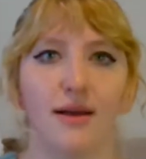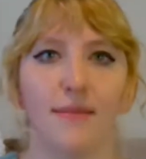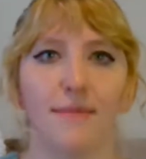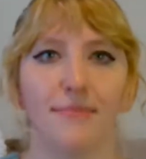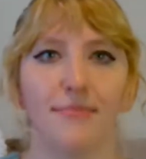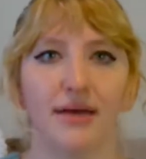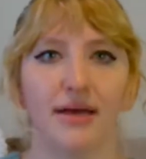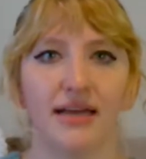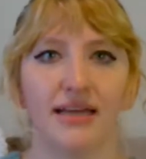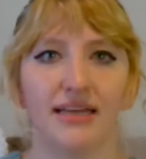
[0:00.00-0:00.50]

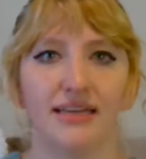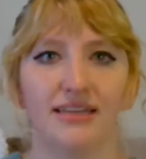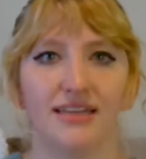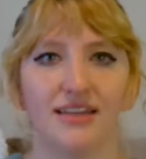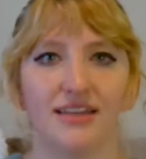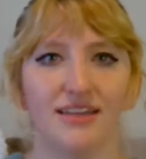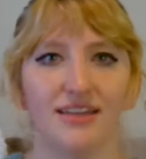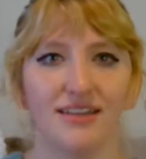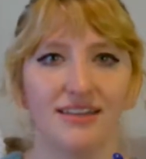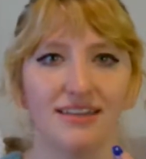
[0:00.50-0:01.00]
But
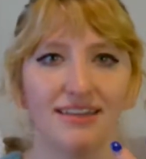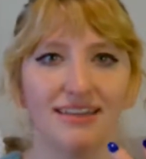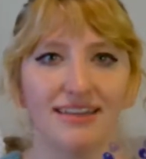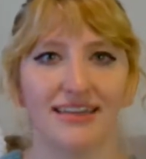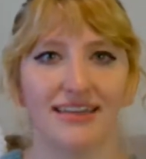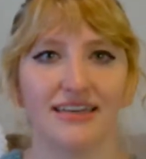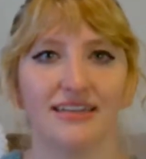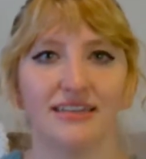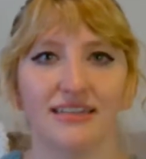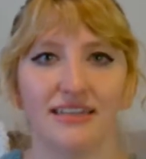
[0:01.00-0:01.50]

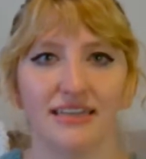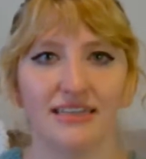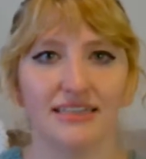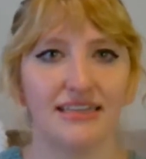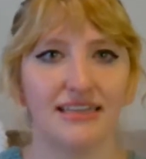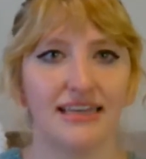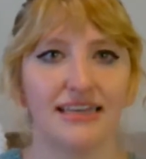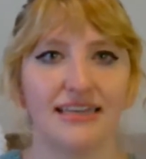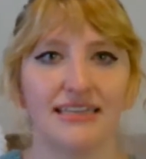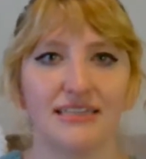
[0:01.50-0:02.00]
Gillies,
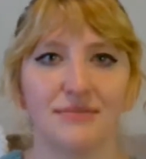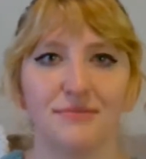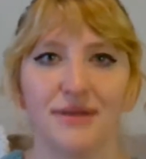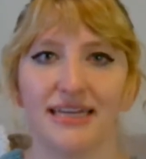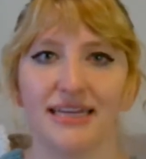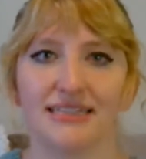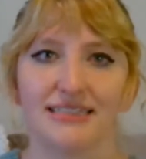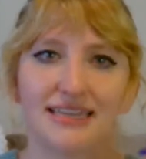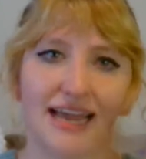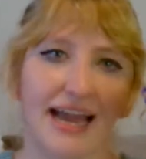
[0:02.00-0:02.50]
his
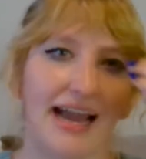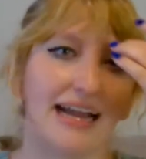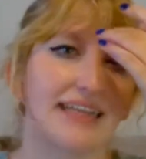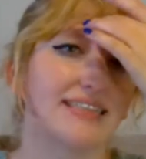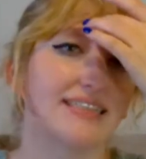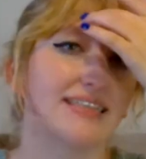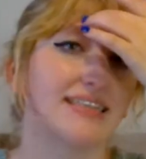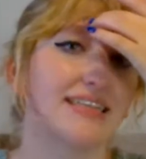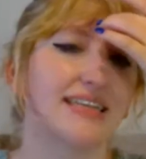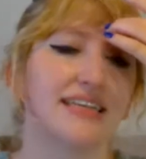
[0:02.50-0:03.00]
main
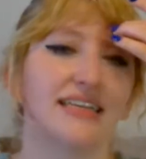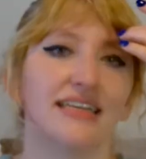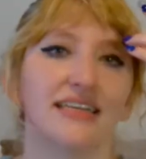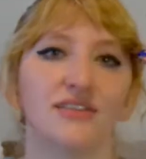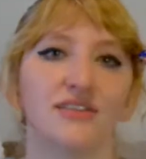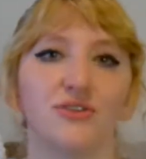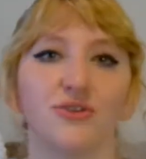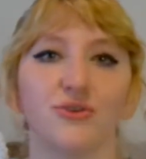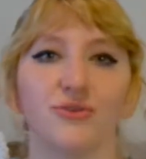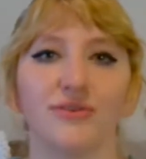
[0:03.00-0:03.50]
tactic
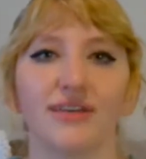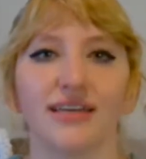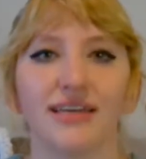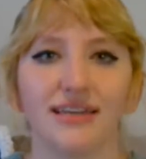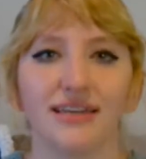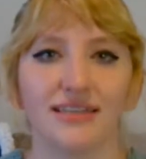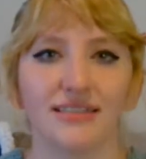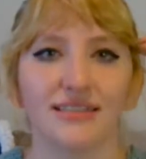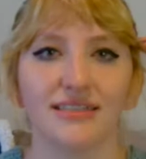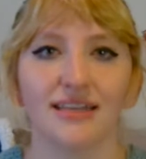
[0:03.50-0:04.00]
is to
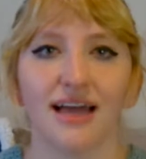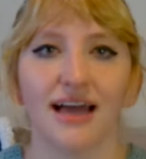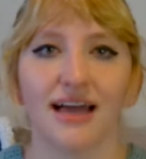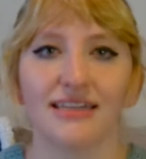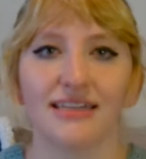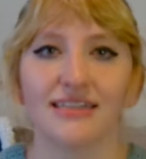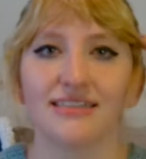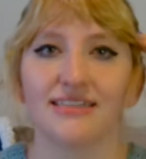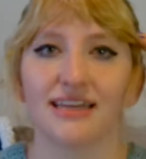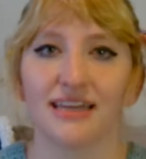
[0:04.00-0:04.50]
get inside
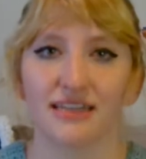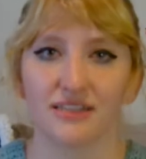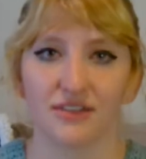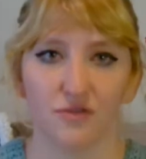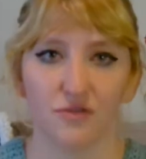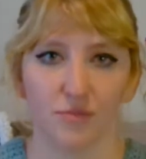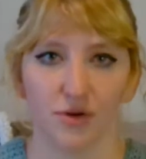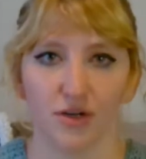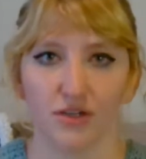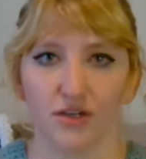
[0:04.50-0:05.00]

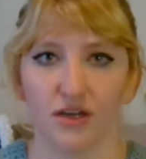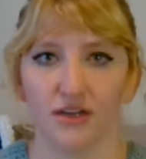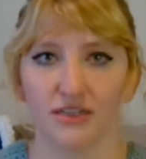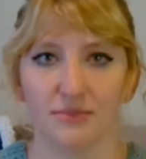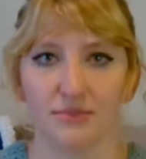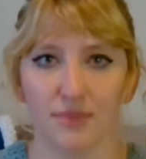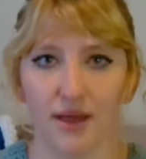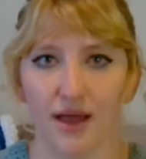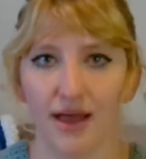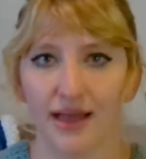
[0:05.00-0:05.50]
Detective Murdoch's
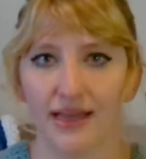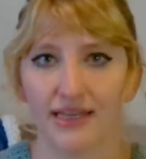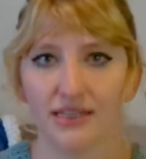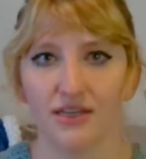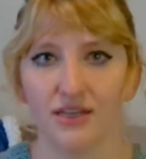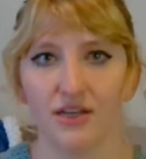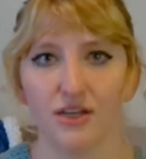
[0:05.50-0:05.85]
mind